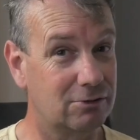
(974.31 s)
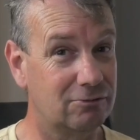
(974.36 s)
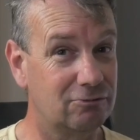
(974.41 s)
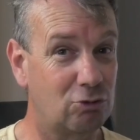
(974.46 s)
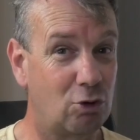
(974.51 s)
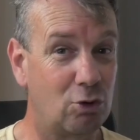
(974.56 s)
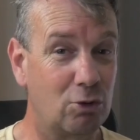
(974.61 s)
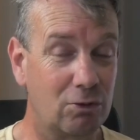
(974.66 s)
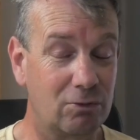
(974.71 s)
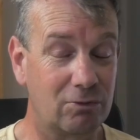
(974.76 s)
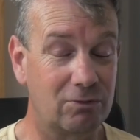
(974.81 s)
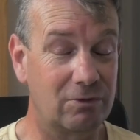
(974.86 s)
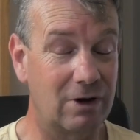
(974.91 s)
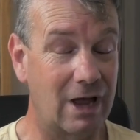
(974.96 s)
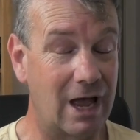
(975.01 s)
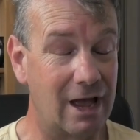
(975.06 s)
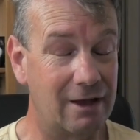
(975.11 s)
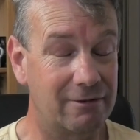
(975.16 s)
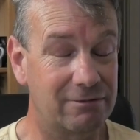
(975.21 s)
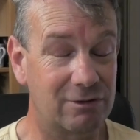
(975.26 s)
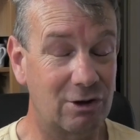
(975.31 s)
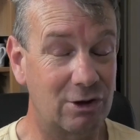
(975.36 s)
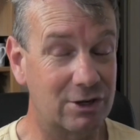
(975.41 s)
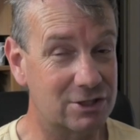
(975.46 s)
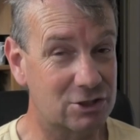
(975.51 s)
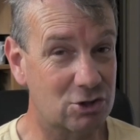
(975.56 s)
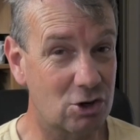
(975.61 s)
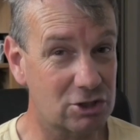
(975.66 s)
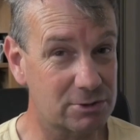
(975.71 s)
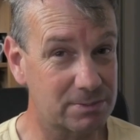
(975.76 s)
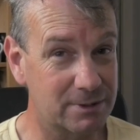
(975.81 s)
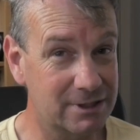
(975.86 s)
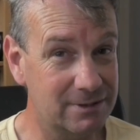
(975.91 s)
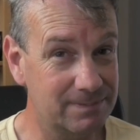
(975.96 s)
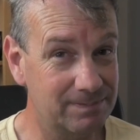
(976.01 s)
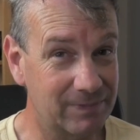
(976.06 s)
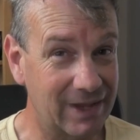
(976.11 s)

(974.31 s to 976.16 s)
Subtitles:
Flying Scotsman,